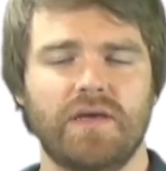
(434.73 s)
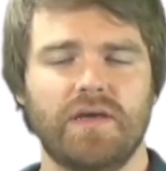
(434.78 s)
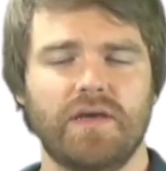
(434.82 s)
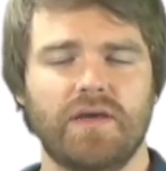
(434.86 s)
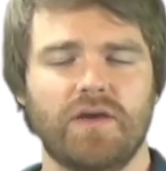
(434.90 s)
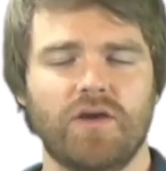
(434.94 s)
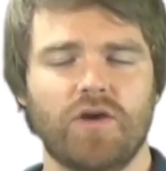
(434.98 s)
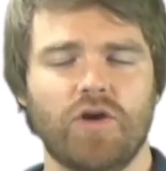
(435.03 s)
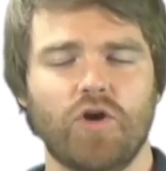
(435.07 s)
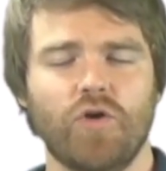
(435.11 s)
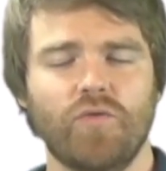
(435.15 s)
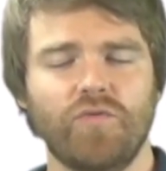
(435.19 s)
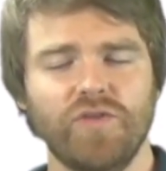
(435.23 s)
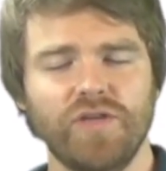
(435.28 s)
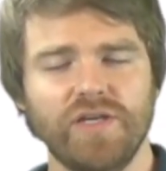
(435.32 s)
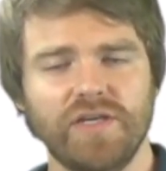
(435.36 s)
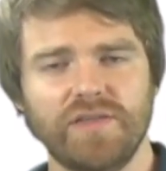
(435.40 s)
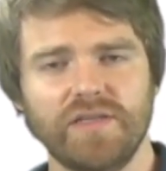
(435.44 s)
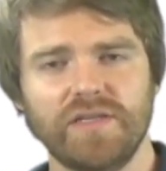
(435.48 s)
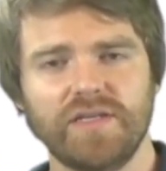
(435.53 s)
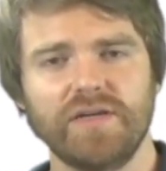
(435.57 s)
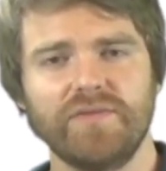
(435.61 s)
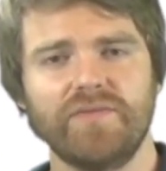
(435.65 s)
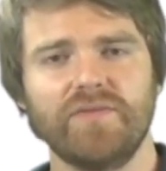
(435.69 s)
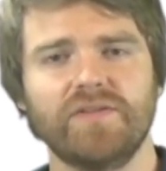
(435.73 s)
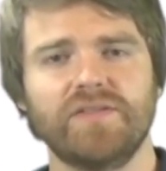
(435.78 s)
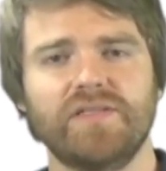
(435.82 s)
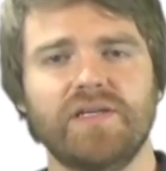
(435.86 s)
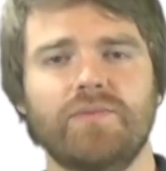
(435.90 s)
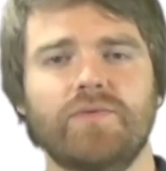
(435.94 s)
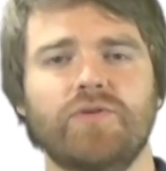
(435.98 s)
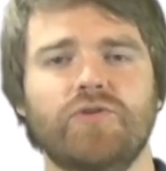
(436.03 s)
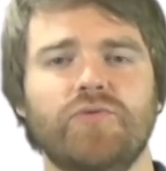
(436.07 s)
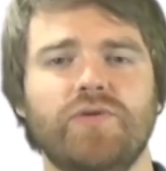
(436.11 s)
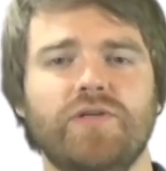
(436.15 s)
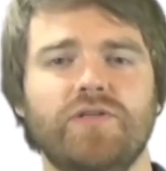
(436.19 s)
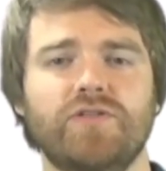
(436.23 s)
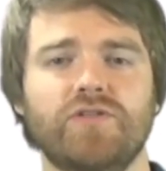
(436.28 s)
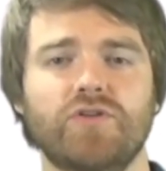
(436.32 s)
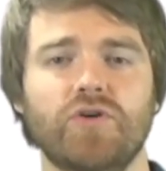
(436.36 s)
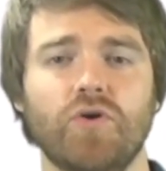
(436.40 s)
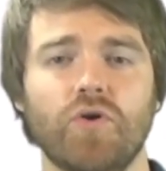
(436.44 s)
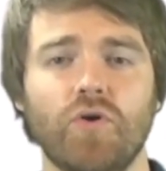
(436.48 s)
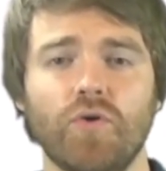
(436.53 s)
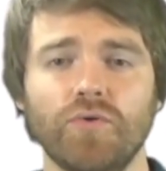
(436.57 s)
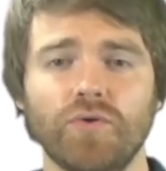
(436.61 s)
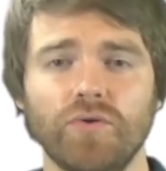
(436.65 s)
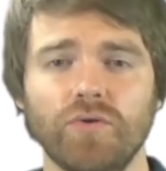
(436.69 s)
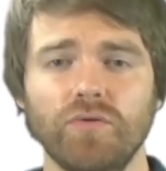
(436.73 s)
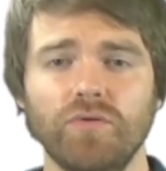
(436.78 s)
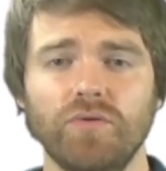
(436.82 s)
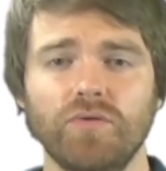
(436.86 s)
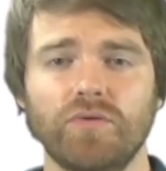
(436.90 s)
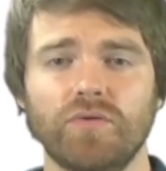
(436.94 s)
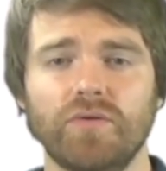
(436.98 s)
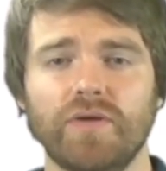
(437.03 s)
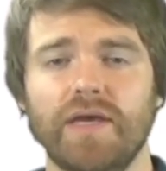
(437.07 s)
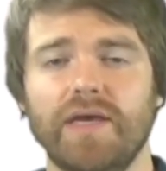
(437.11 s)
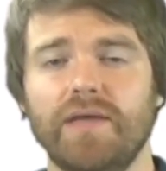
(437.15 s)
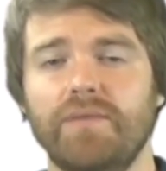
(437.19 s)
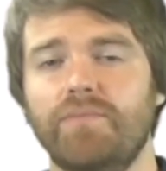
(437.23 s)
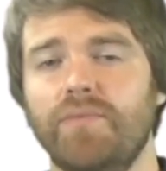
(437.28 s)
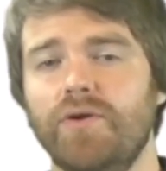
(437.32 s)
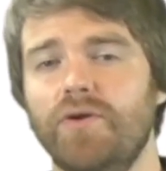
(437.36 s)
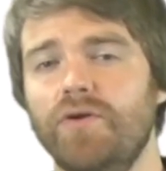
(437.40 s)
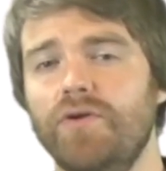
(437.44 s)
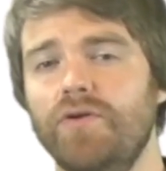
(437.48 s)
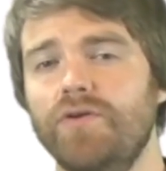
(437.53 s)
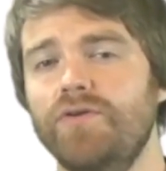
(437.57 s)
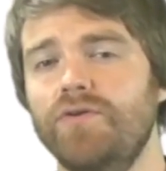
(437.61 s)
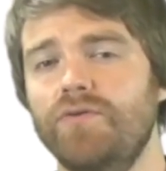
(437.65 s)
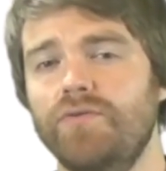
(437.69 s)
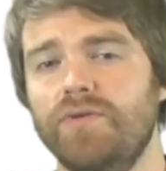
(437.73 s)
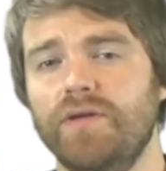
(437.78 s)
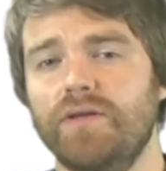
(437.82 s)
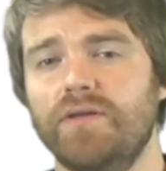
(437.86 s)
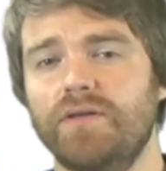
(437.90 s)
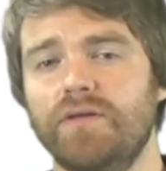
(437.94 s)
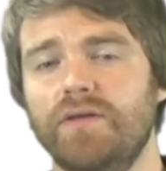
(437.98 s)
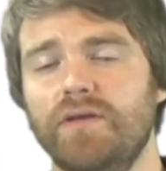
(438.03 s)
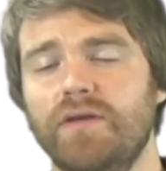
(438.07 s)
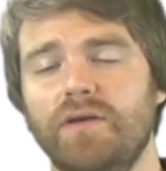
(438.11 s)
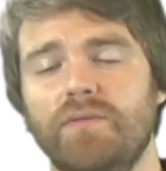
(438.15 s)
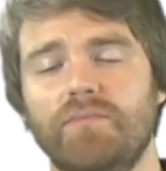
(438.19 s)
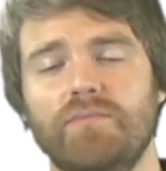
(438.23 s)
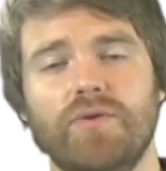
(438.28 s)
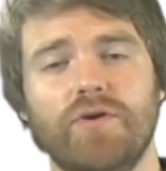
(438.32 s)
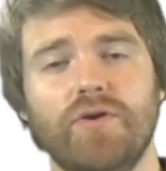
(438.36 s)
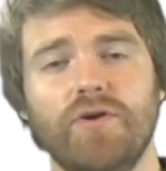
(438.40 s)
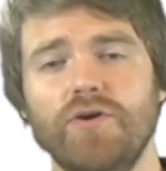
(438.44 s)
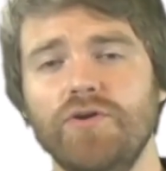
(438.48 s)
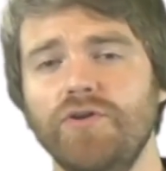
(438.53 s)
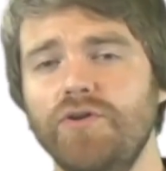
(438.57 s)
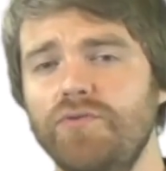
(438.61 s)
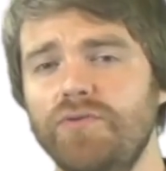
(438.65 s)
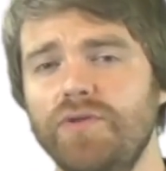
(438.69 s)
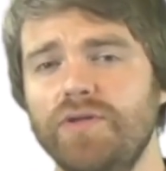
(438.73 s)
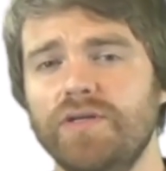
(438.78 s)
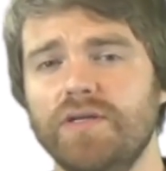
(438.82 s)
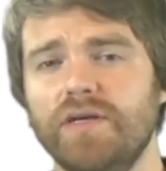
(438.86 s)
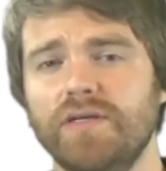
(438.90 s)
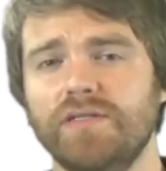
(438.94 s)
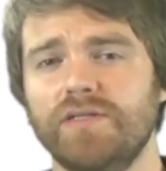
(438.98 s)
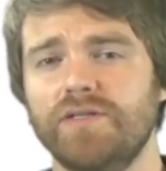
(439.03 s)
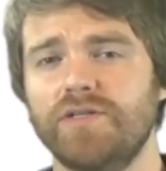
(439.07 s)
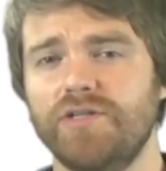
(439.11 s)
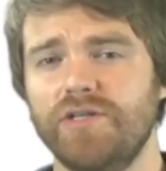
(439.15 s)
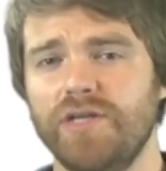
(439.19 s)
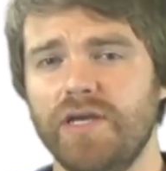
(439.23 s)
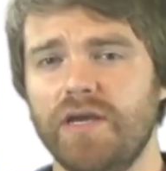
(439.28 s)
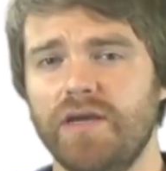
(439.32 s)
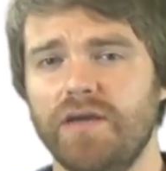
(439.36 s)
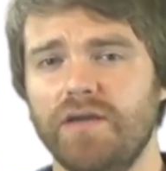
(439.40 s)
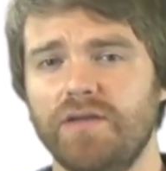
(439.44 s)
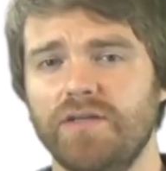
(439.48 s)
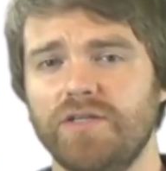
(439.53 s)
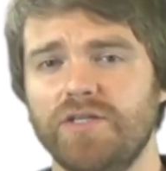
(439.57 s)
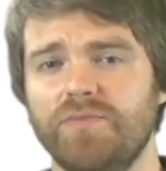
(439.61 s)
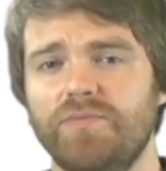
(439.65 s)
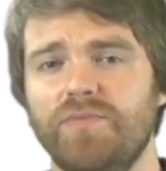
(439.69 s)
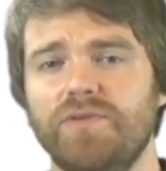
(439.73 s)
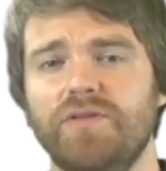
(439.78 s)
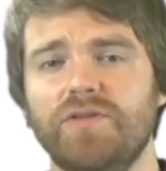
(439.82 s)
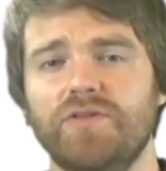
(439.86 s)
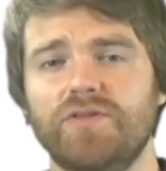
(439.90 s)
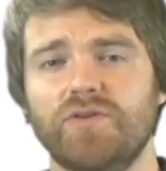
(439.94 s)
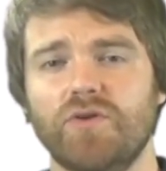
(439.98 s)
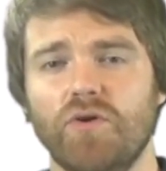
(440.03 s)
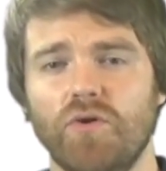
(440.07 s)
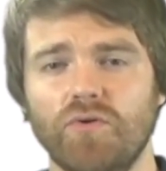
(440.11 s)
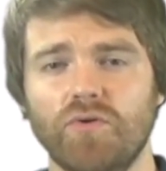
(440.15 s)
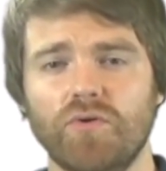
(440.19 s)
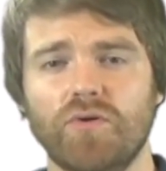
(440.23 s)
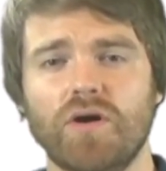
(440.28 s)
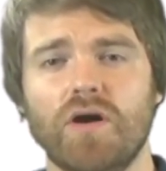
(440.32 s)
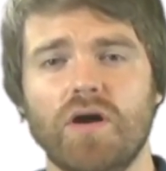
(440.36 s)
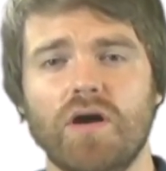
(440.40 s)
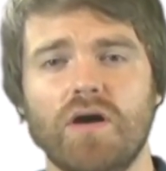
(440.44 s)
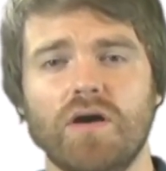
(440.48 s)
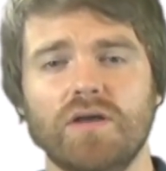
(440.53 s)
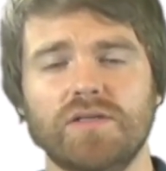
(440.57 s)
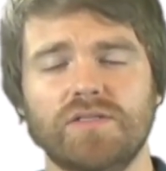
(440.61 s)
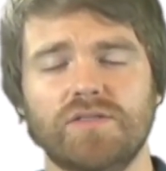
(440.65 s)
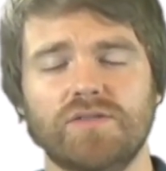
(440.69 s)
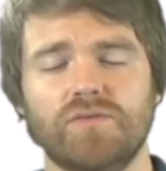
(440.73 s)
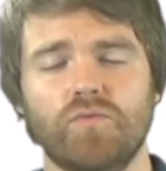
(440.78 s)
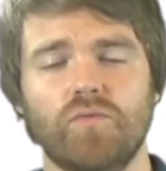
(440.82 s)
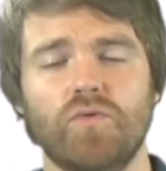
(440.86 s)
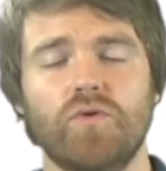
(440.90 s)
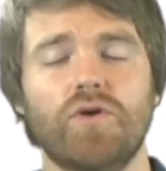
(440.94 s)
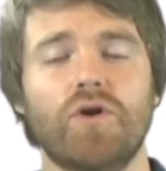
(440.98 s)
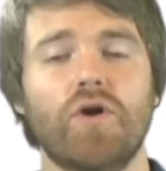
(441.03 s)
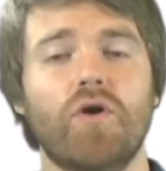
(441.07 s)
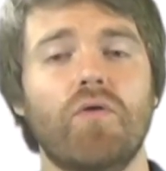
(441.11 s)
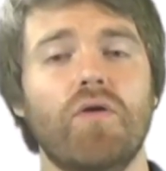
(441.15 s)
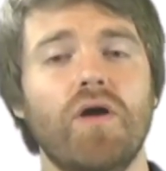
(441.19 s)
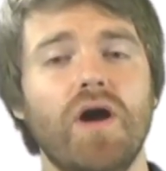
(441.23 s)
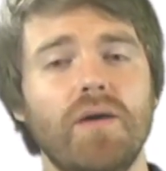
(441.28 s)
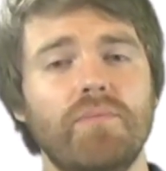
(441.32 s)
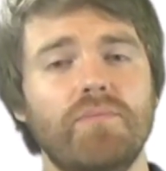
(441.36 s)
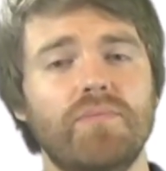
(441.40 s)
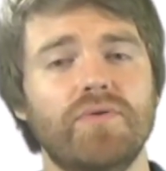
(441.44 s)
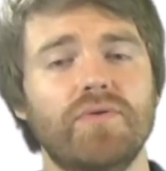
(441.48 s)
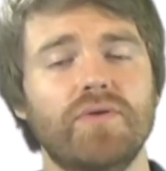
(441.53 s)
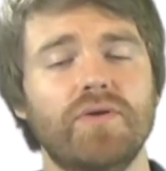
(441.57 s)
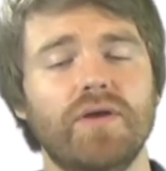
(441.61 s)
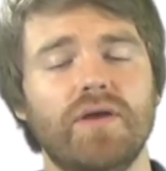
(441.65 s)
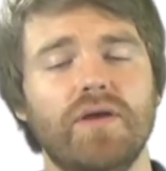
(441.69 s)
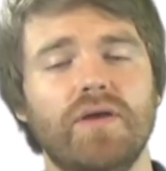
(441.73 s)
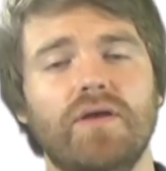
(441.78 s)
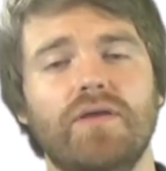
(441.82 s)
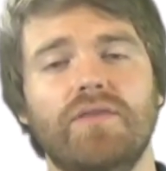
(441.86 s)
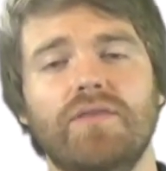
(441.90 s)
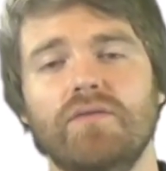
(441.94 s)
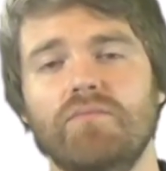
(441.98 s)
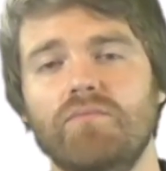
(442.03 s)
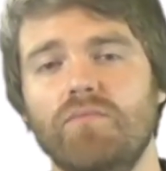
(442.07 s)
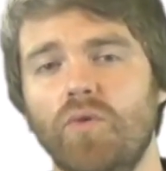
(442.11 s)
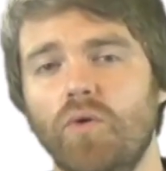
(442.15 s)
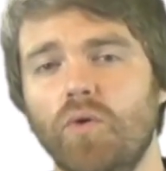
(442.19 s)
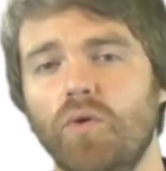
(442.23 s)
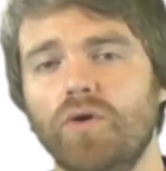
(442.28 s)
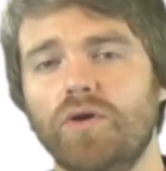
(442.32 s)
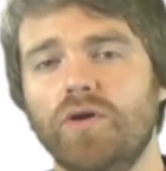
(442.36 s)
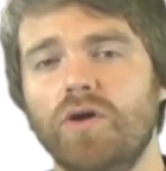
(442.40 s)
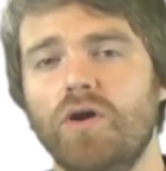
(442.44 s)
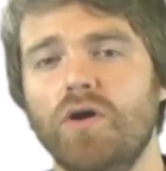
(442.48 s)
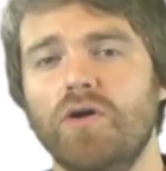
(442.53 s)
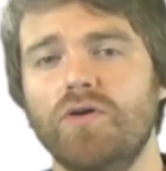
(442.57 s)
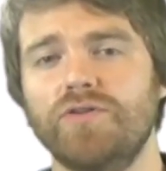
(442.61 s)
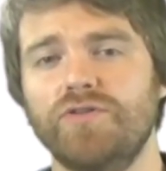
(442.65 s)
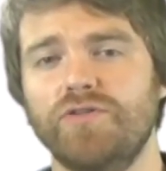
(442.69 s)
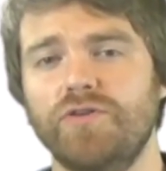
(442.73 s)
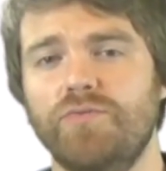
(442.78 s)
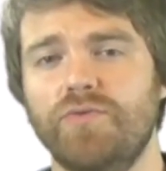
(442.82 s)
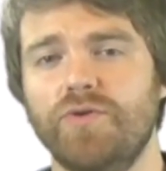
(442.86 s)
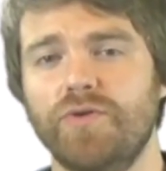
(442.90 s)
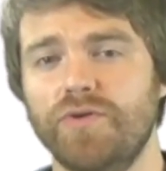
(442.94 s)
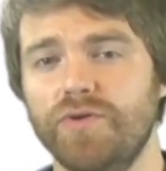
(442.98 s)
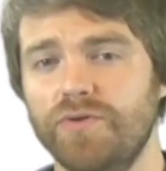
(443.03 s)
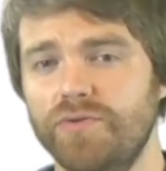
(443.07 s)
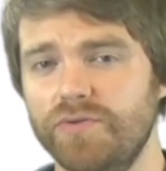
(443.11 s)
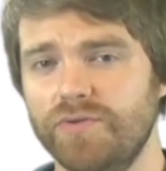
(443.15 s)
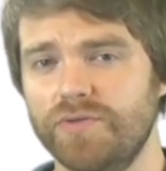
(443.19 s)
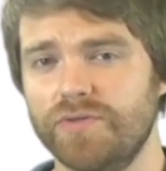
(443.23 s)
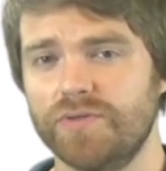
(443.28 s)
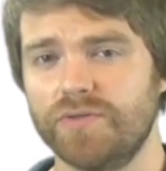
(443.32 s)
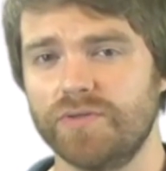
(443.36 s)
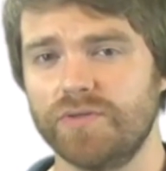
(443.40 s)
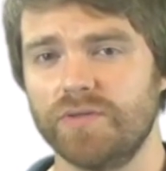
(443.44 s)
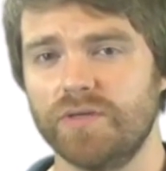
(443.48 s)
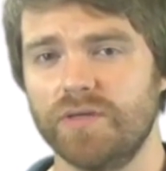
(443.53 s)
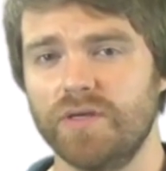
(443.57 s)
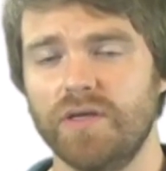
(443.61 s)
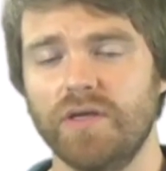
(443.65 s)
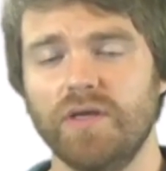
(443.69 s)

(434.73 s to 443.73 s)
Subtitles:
Hopefully you get the difference there between total and per unit. Per unit doesn't change, but the total costs will go up the more cars you produce.